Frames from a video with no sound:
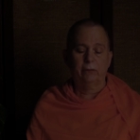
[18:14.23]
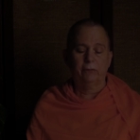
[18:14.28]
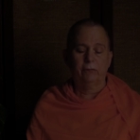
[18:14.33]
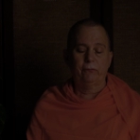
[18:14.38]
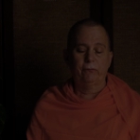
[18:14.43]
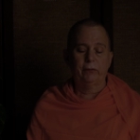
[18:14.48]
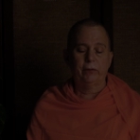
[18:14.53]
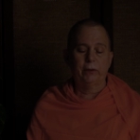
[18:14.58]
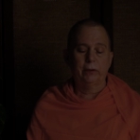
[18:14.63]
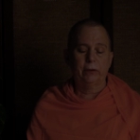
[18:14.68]

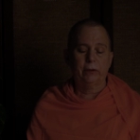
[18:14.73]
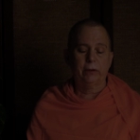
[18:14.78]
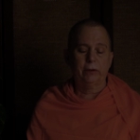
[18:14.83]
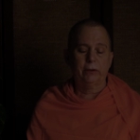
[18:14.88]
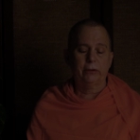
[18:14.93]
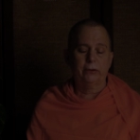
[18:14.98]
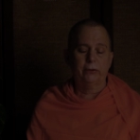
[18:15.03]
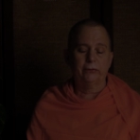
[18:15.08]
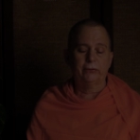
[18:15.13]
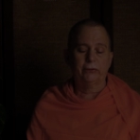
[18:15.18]

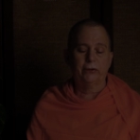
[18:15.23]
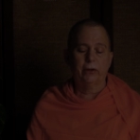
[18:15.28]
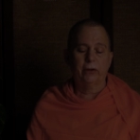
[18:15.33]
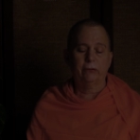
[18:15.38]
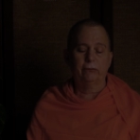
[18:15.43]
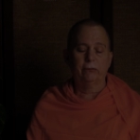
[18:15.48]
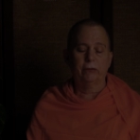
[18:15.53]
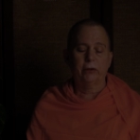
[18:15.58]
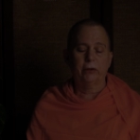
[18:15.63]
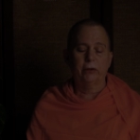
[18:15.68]
feeling
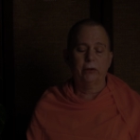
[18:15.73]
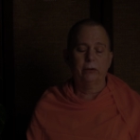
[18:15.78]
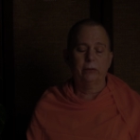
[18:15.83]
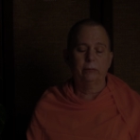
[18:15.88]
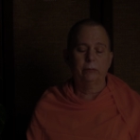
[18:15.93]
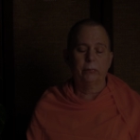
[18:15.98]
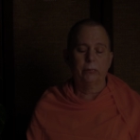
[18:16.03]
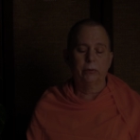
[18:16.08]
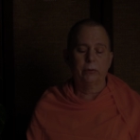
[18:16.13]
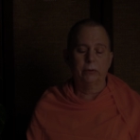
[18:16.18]
yourself
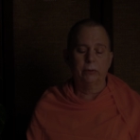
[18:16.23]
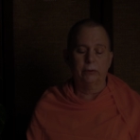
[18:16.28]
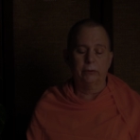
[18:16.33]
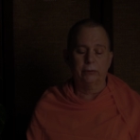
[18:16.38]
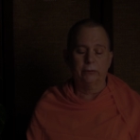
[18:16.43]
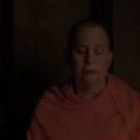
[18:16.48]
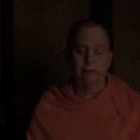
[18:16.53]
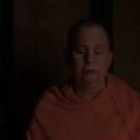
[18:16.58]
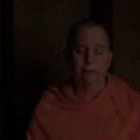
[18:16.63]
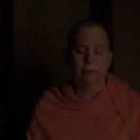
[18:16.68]

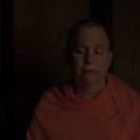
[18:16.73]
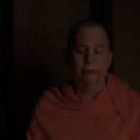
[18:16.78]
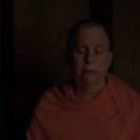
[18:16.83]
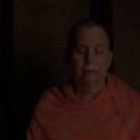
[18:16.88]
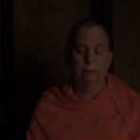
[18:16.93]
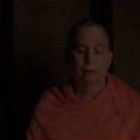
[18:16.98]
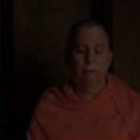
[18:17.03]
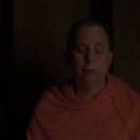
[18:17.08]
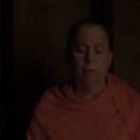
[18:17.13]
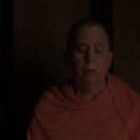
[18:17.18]
immersed
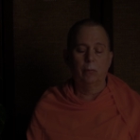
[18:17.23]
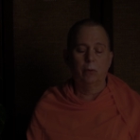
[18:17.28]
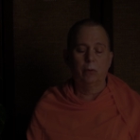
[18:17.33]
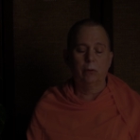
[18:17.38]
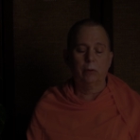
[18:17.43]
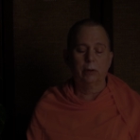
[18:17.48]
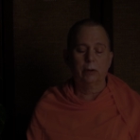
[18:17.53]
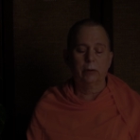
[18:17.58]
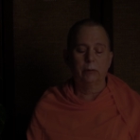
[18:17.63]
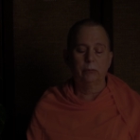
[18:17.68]

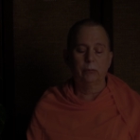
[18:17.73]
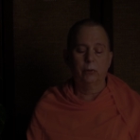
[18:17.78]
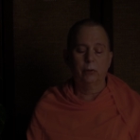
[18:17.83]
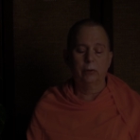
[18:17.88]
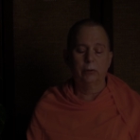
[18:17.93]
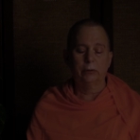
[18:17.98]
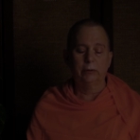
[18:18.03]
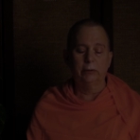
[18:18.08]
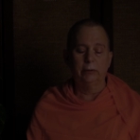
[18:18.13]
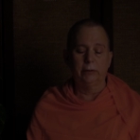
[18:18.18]
more and
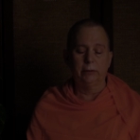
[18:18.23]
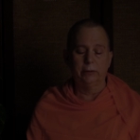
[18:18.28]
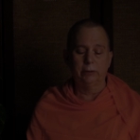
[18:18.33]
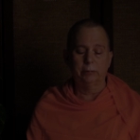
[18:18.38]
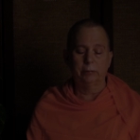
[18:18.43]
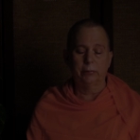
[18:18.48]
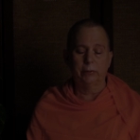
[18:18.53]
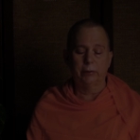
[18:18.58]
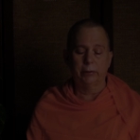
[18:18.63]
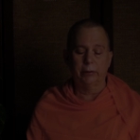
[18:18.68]
more
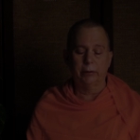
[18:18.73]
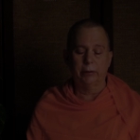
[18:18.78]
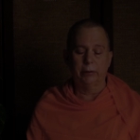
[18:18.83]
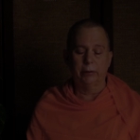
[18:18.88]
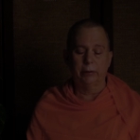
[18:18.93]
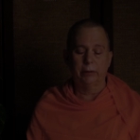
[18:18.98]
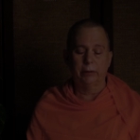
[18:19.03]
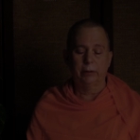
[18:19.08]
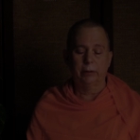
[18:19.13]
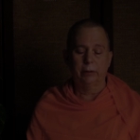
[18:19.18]
deeply
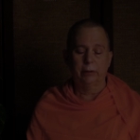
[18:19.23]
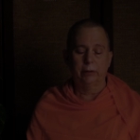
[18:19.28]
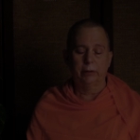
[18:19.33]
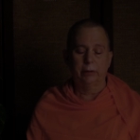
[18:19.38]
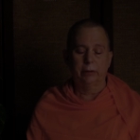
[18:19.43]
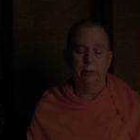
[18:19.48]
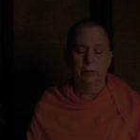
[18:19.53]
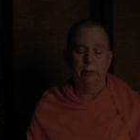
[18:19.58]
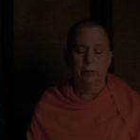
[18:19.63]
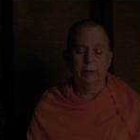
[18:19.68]

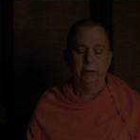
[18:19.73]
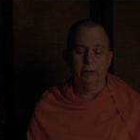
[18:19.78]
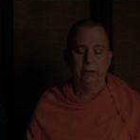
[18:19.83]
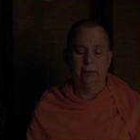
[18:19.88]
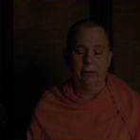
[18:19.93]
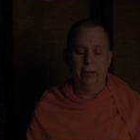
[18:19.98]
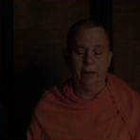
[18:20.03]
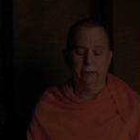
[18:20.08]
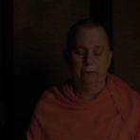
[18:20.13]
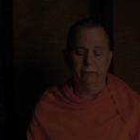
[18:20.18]

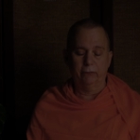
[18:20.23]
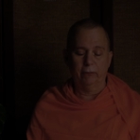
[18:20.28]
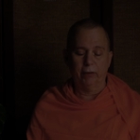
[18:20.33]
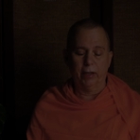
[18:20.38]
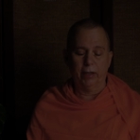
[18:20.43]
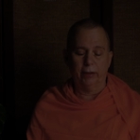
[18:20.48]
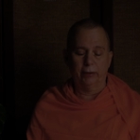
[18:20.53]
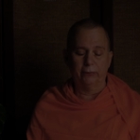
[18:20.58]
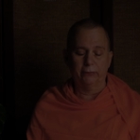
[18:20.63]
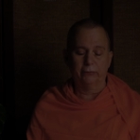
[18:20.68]
in that
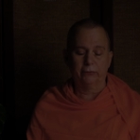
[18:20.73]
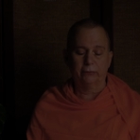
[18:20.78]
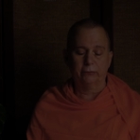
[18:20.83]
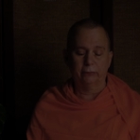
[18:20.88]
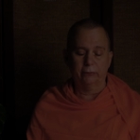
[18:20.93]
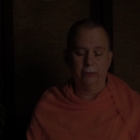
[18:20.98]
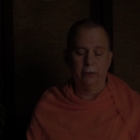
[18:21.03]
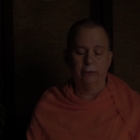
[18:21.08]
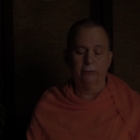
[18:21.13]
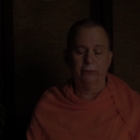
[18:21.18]
vast
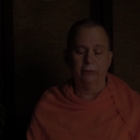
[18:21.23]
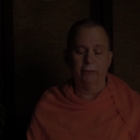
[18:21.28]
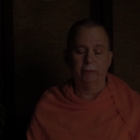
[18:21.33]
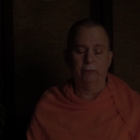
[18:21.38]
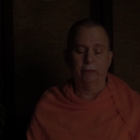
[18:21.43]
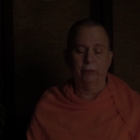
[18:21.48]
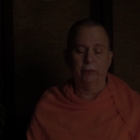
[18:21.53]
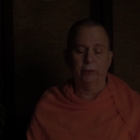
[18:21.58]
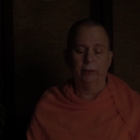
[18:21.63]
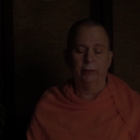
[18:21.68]

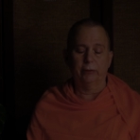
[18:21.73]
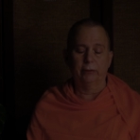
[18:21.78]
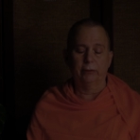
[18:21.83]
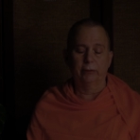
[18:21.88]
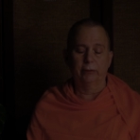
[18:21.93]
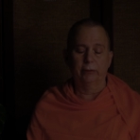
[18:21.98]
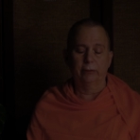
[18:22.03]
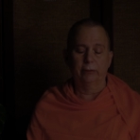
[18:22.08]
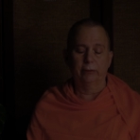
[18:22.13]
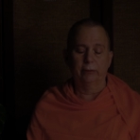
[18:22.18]
reservoir
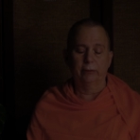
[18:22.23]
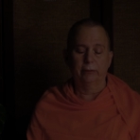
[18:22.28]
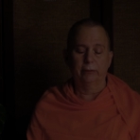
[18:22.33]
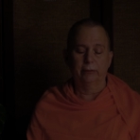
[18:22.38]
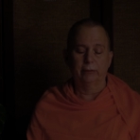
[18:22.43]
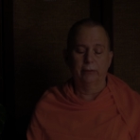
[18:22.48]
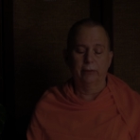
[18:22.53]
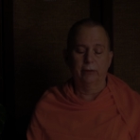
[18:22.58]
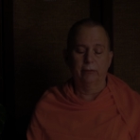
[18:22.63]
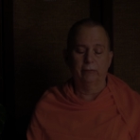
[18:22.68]

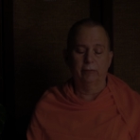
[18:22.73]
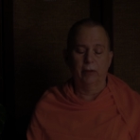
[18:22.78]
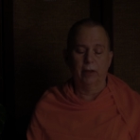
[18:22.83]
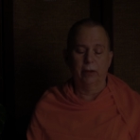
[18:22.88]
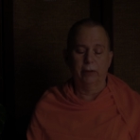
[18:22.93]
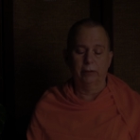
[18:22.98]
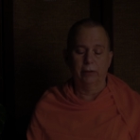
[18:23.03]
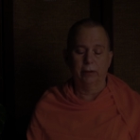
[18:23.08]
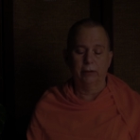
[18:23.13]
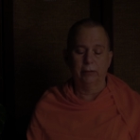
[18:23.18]
of
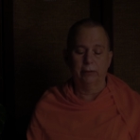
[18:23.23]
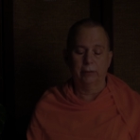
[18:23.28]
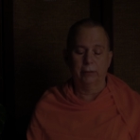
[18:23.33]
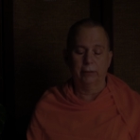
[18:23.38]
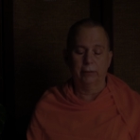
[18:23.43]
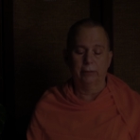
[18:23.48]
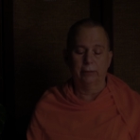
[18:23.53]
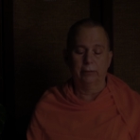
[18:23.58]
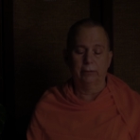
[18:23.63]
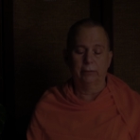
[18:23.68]

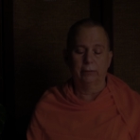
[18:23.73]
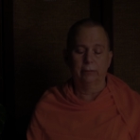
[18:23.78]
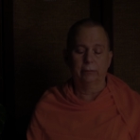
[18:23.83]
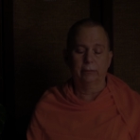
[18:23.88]
Ananda.